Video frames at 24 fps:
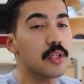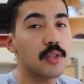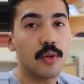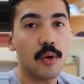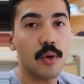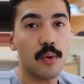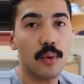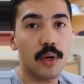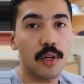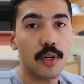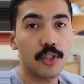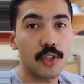you
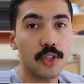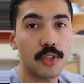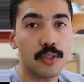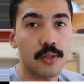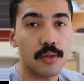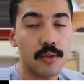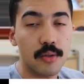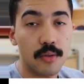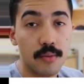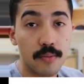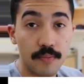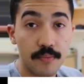don't want to
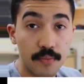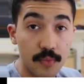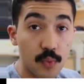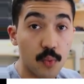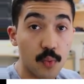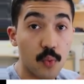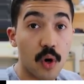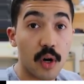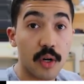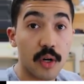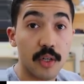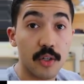just
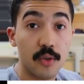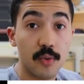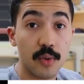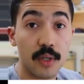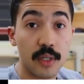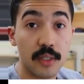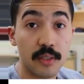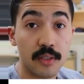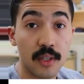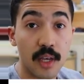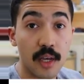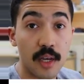walk into
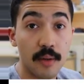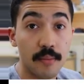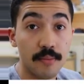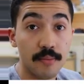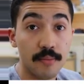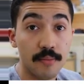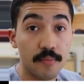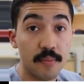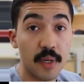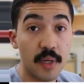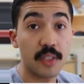an exam